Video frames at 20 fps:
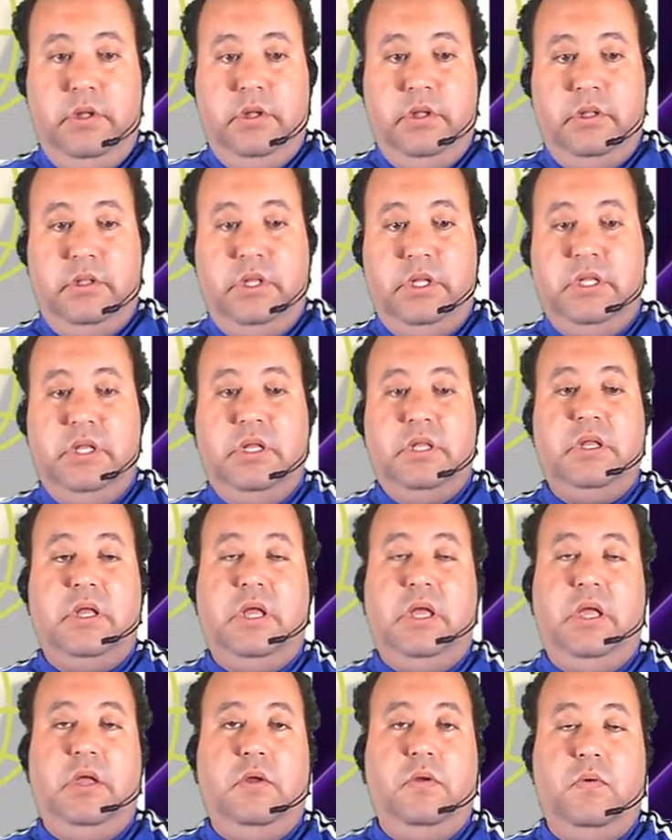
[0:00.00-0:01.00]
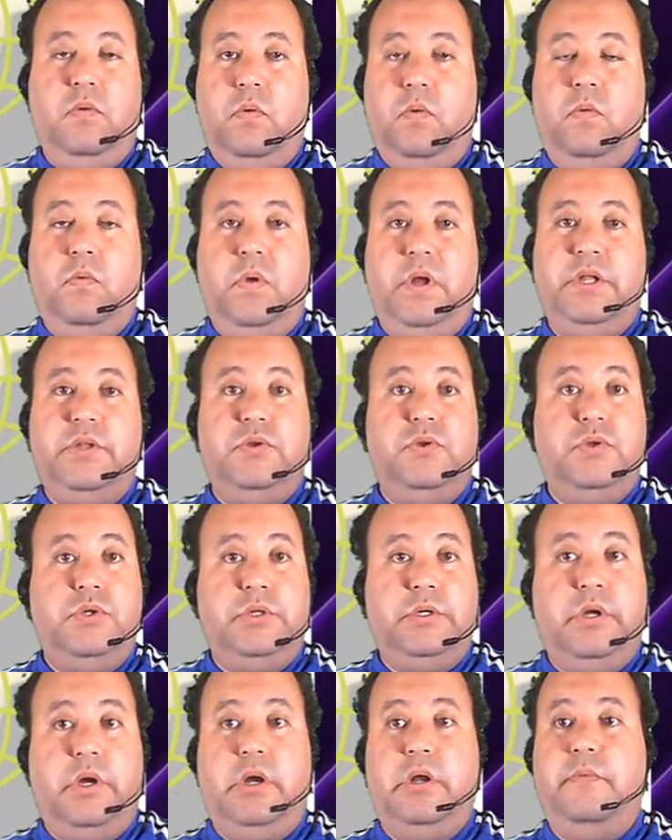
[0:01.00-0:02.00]
this is a cool way to
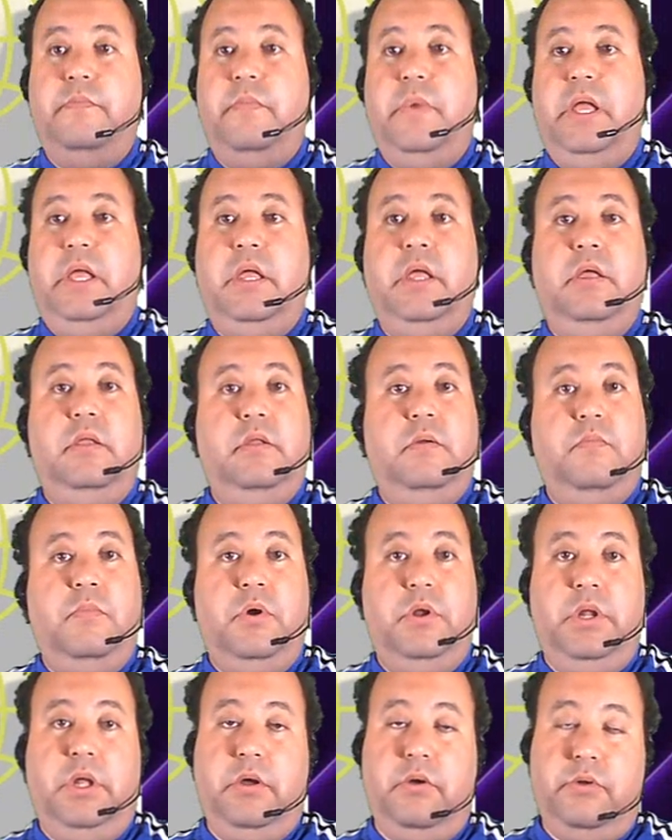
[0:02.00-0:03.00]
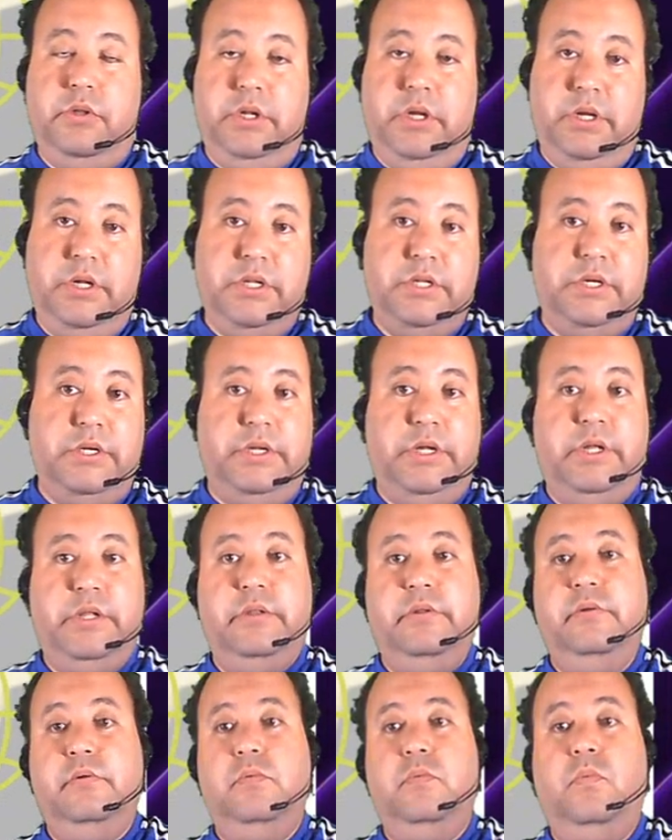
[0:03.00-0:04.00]
start making money on the internet
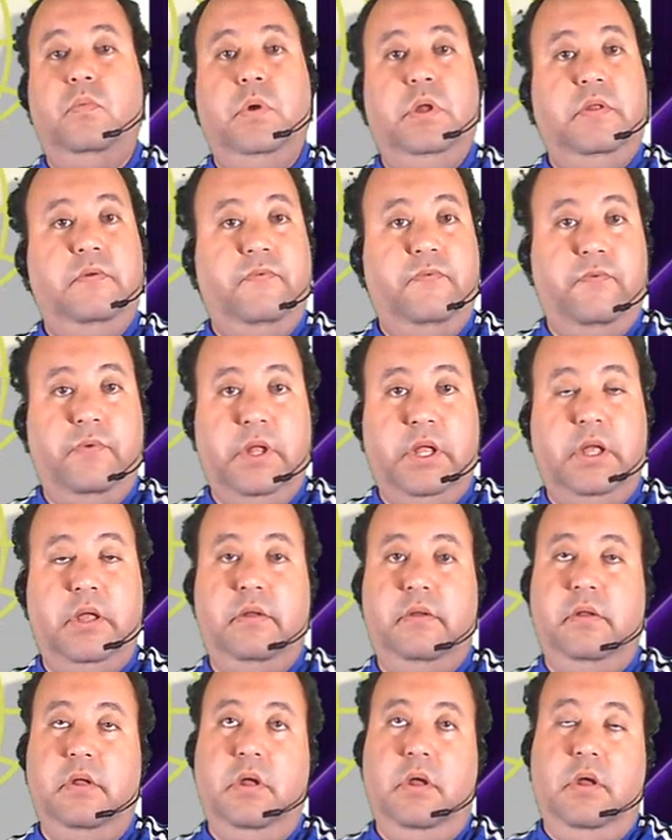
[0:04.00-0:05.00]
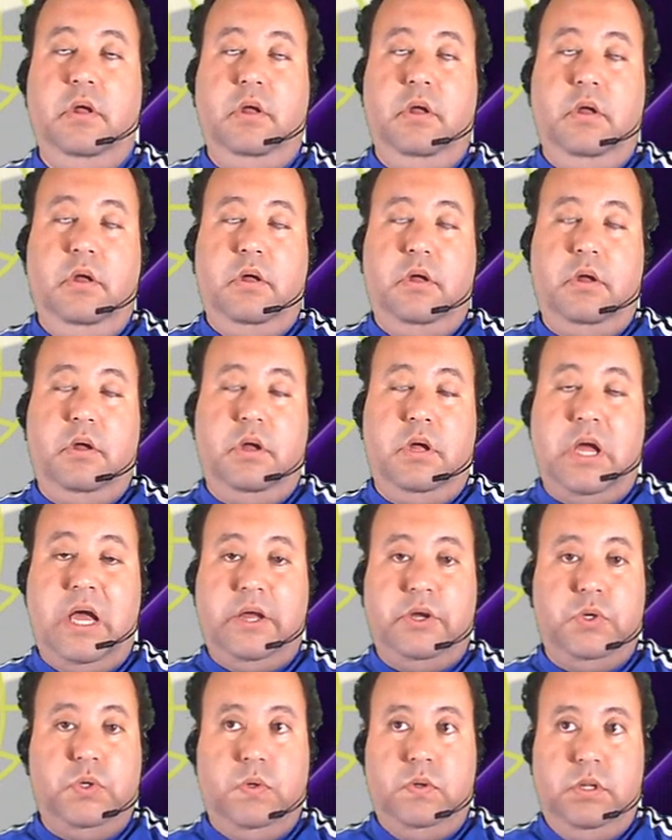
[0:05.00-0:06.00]
with free,
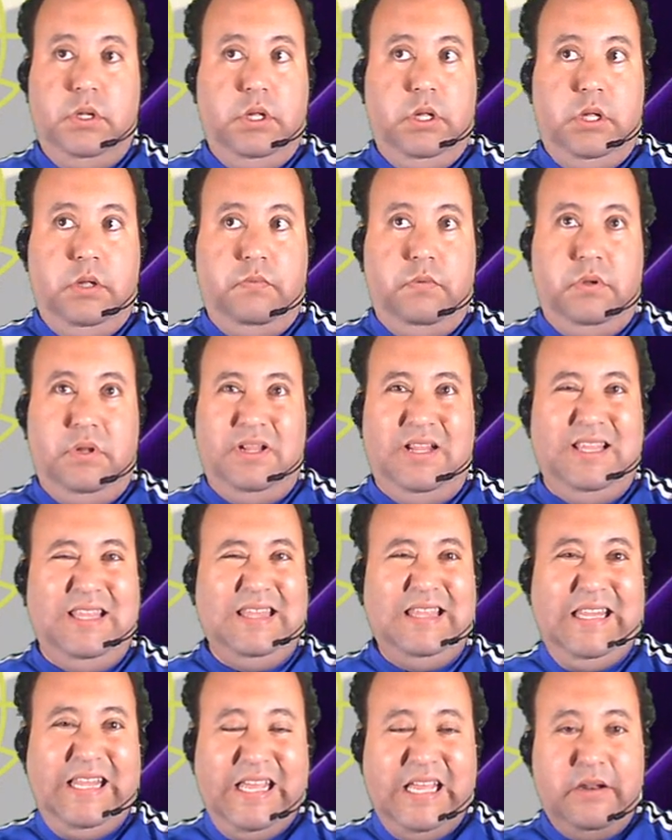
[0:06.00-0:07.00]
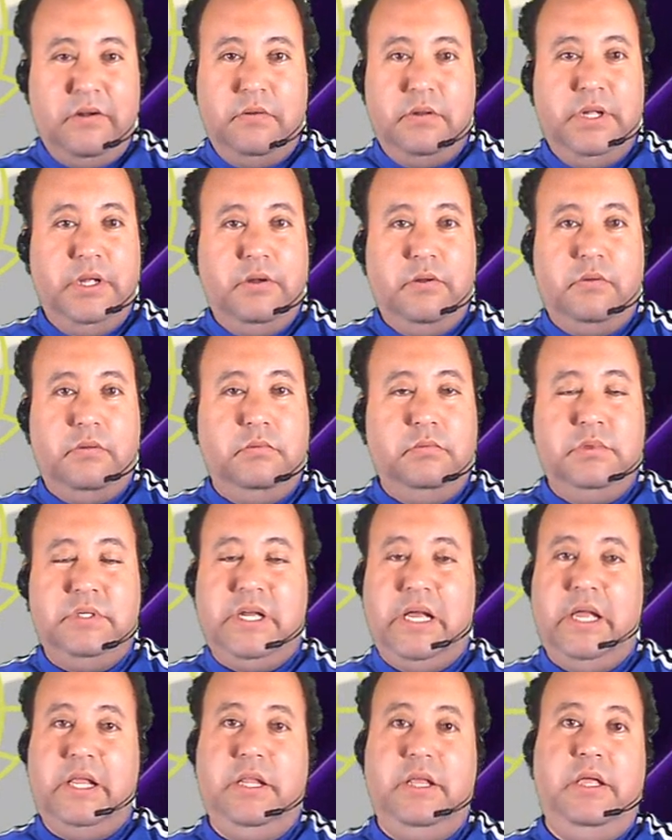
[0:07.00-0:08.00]
actually with a little
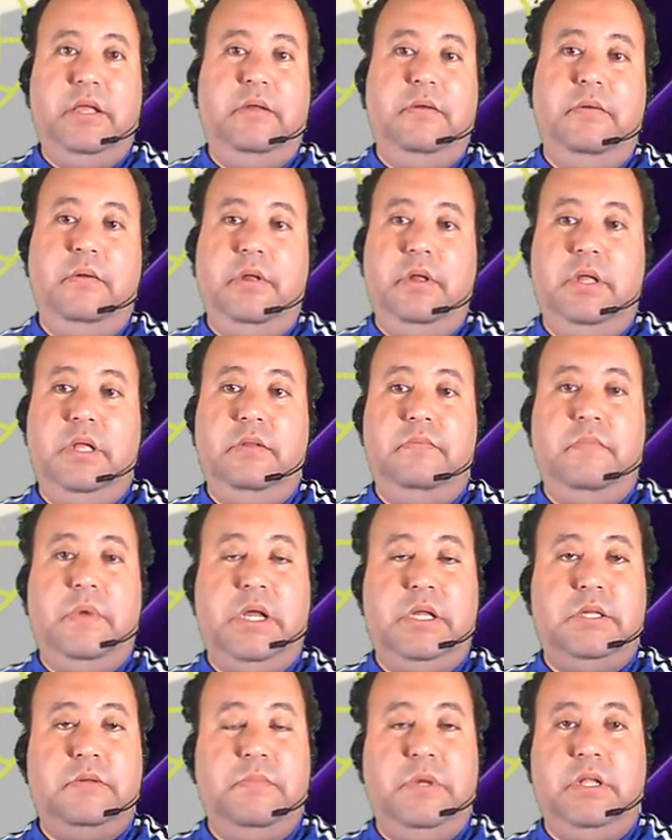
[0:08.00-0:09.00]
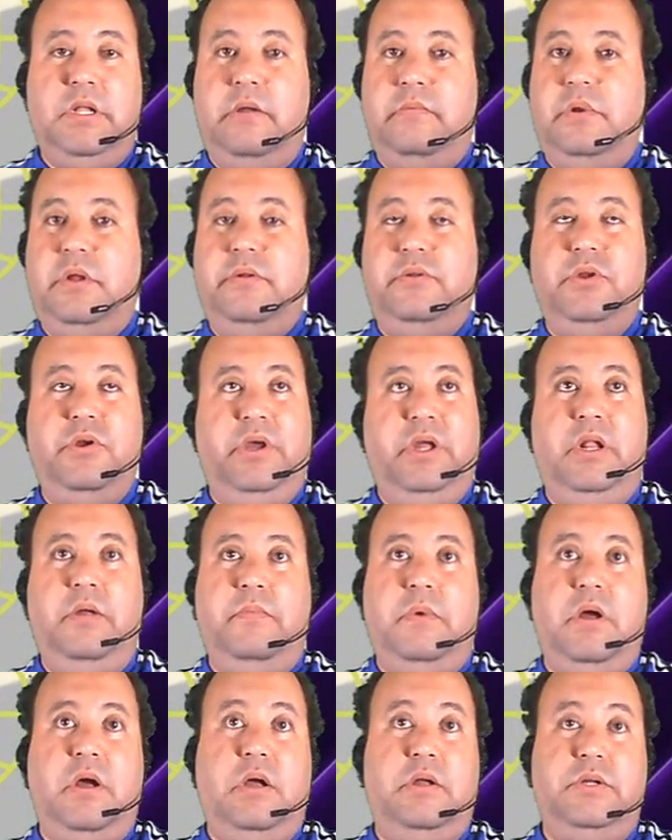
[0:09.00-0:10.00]
tiny investment. I'm not talking
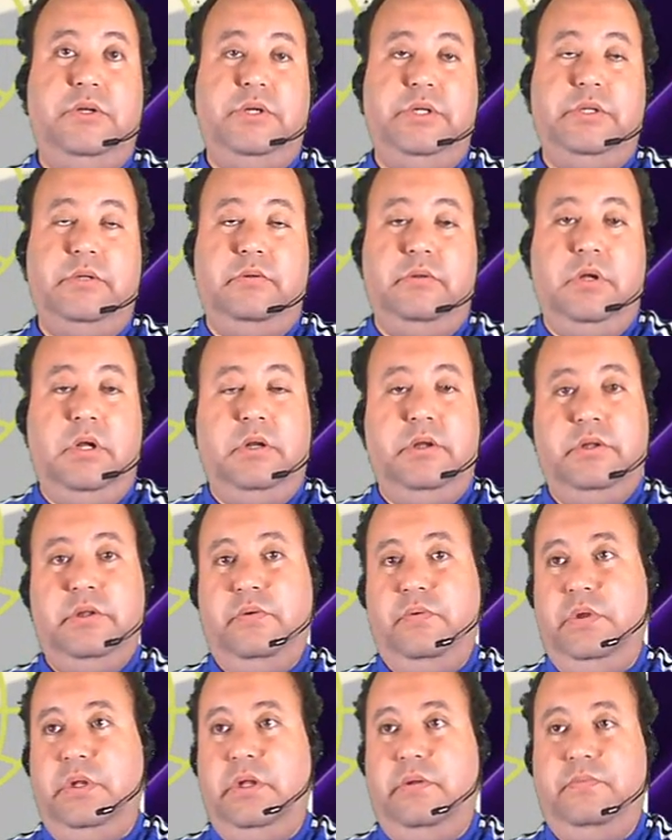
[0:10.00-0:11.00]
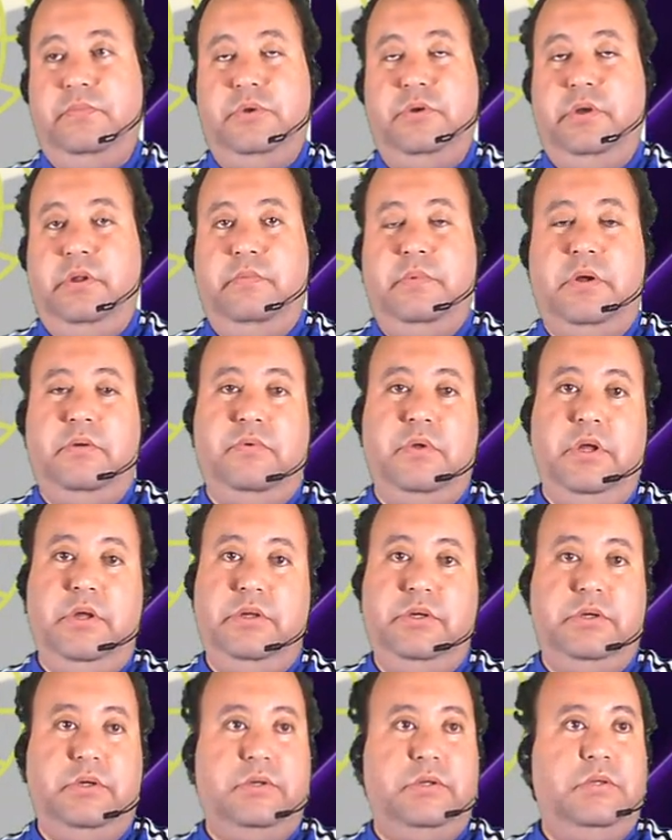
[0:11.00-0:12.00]
about hundreds of dollars, I'm talking about
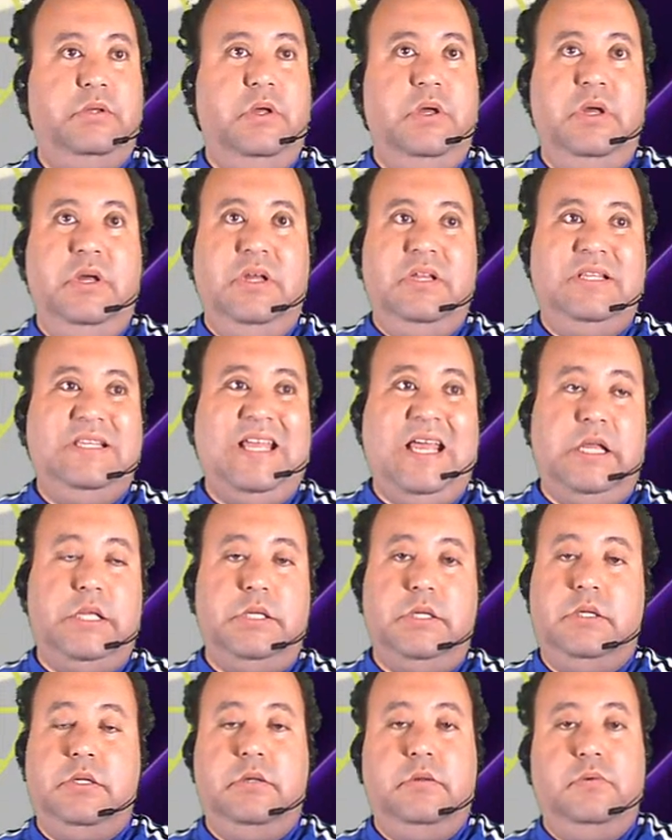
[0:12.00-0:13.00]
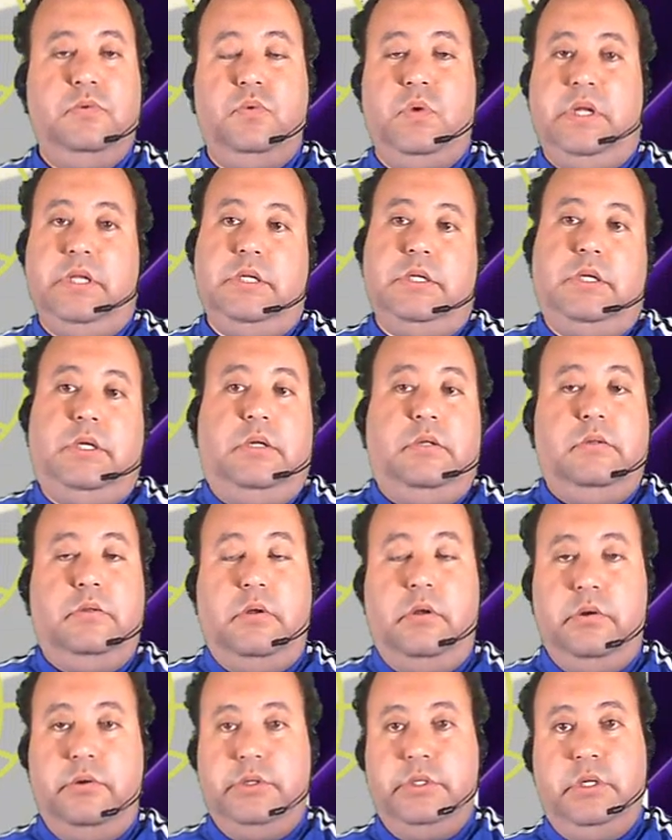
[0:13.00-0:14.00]
just tens,
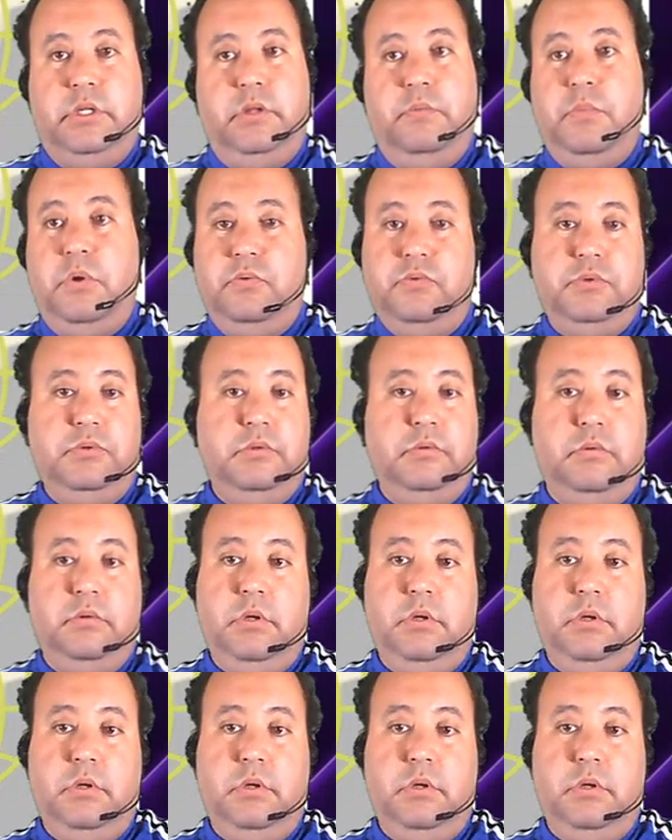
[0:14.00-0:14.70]
$20 at the most.